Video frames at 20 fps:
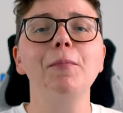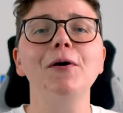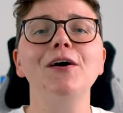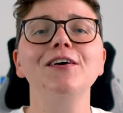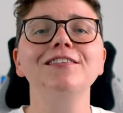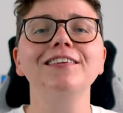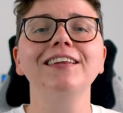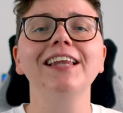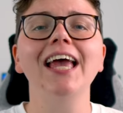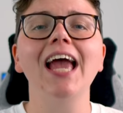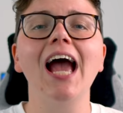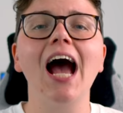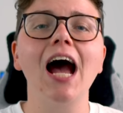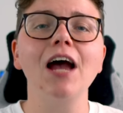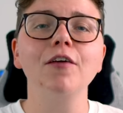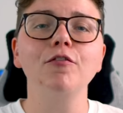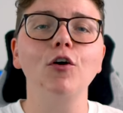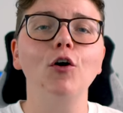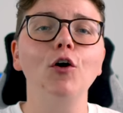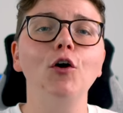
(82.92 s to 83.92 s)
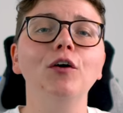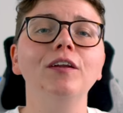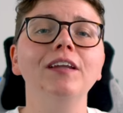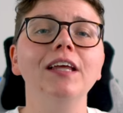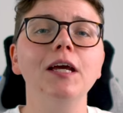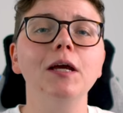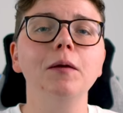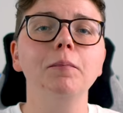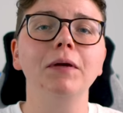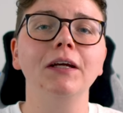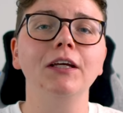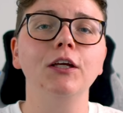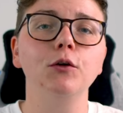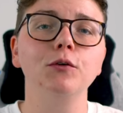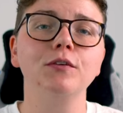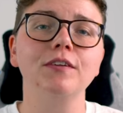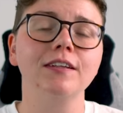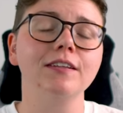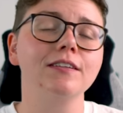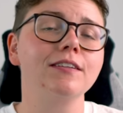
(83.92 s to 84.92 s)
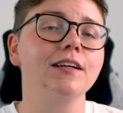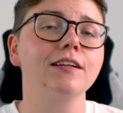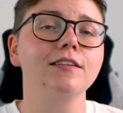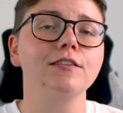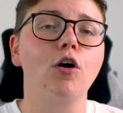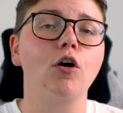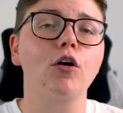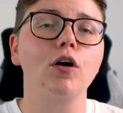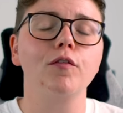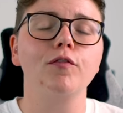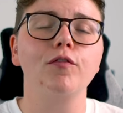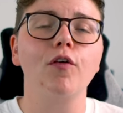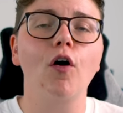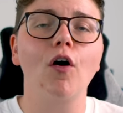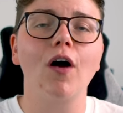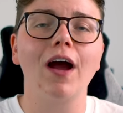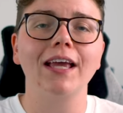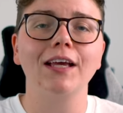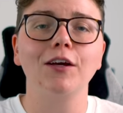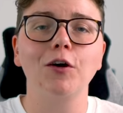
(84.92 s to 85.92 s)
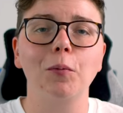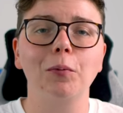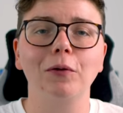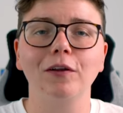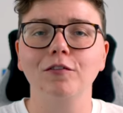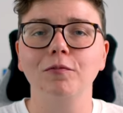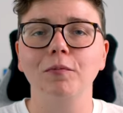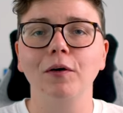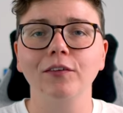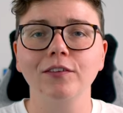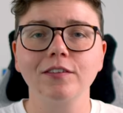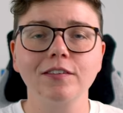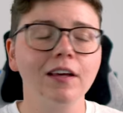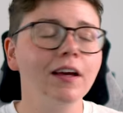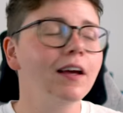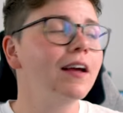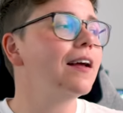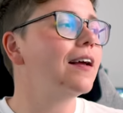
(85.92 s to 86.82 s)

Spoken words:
personally, I've only been using TikTok for a couple of months.